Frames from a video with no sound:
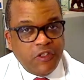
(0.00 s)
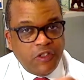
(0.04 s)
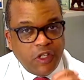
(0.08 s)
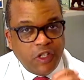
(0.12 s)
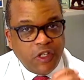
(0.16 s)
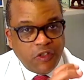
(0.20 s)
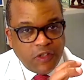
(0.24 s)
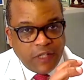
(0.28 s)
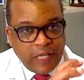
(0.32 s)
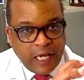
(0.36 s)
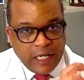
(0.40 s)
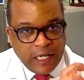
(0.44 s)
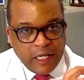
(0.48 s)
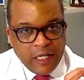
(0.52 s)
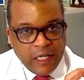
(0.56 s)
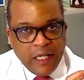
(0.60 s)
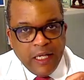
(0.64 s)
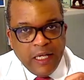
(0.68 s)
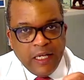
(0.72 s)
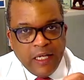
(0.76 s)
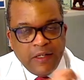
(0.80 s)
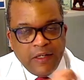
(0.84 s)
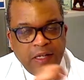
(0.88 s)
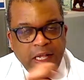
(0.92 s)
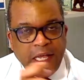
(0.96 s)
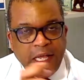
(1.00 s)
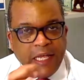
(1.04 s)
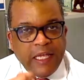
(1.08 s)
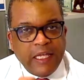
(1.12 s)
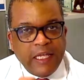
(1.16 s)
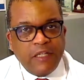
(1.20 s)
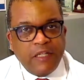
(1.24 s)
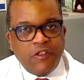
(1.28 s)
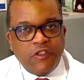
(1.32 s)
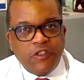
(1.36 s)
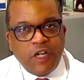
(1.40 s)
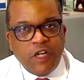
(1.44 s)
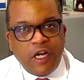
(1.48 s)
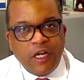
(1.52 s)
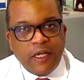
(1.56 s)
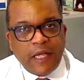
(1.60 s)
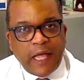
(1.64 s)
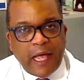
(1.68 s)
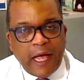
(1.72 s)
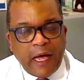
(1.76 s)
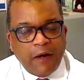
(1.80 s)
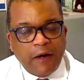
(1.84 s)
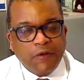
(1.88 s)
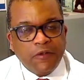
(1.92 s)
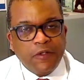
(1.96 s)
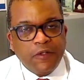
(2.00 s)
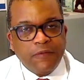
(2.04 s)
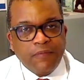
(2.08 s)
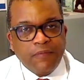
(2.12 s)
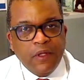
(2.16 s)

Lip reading: just kind of taking a chunk out.